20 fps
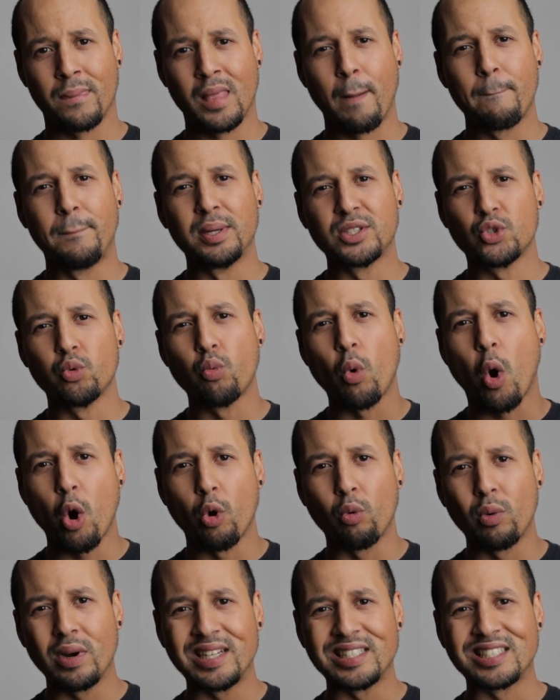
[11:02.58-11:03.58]
but to
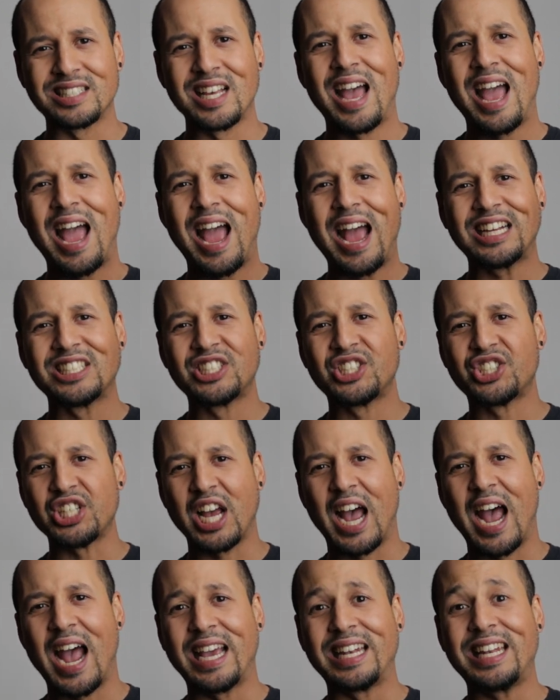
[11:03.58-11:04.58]
always
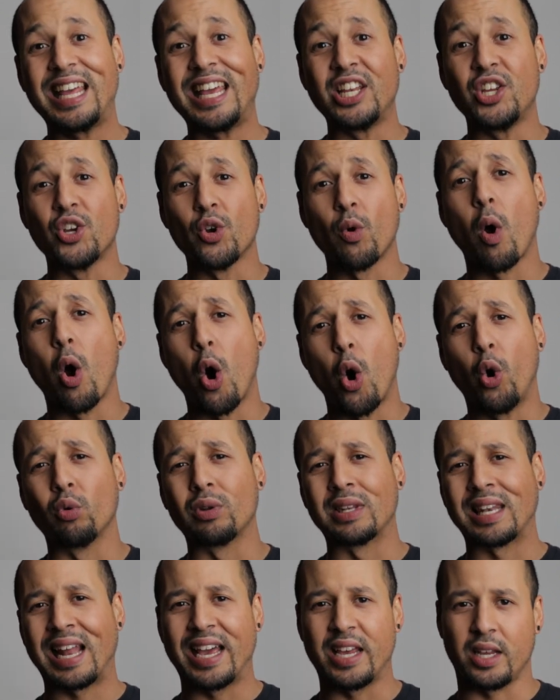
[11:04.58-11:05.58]
shine in your own
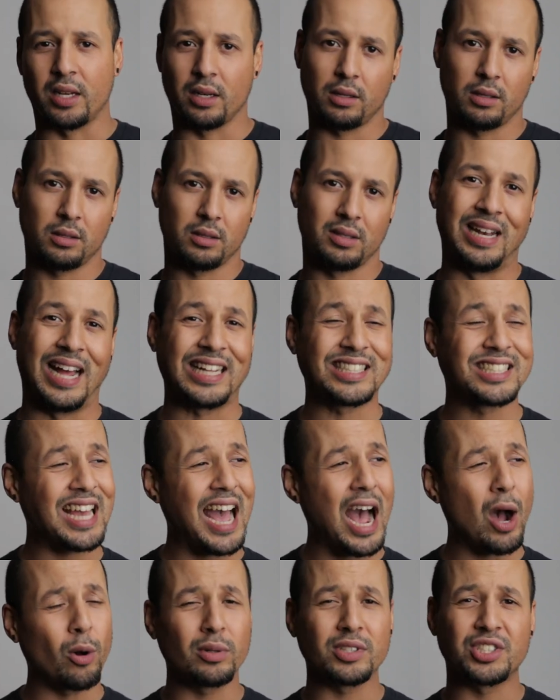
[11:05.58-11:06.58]
light. Not to
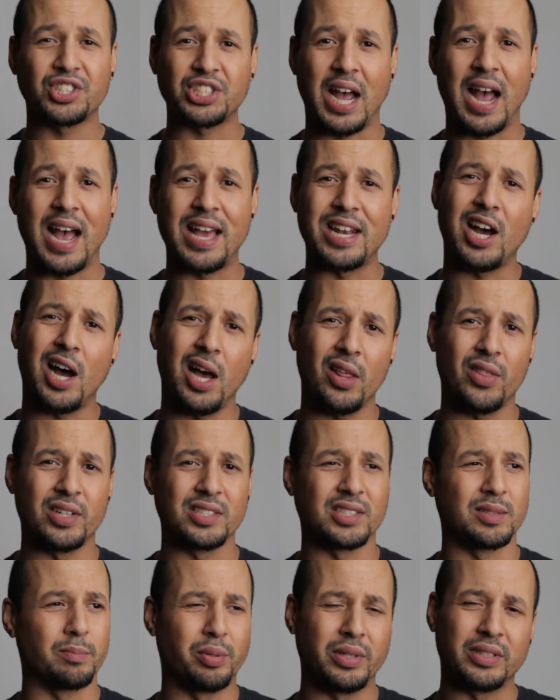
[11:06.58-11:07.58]
outshine
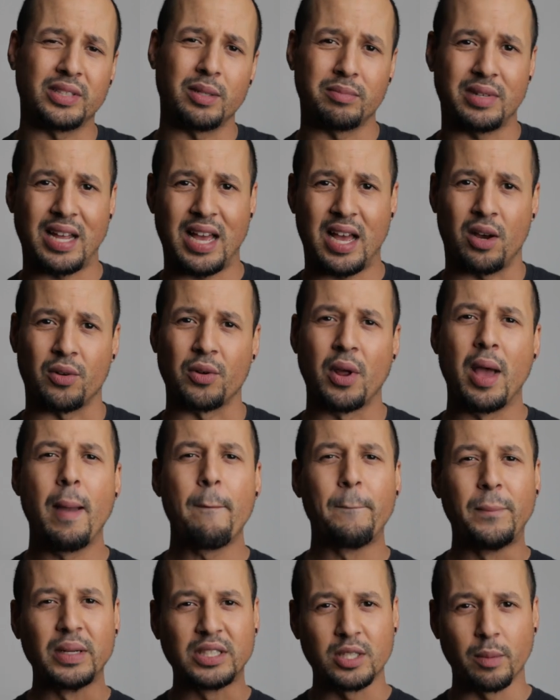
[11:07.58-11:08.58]
others and put them down,
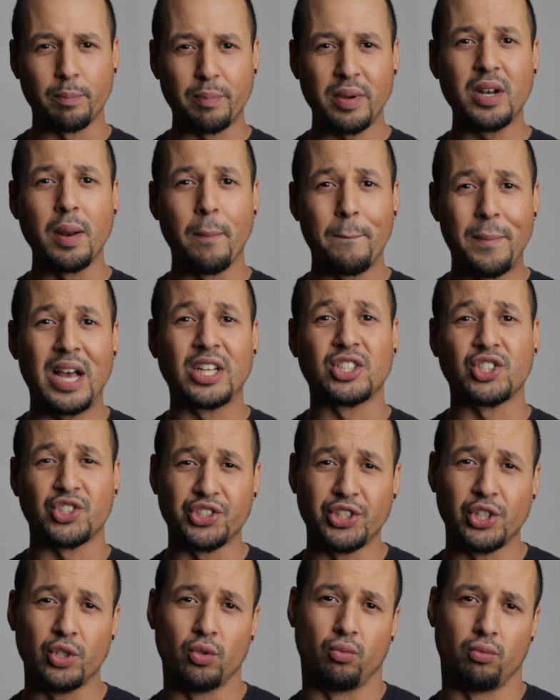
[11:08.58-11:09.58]
but to be the best
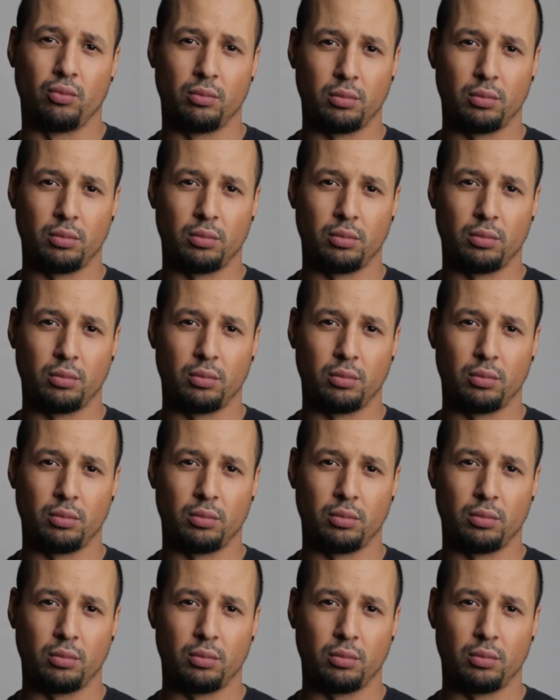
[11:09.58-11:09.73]
you.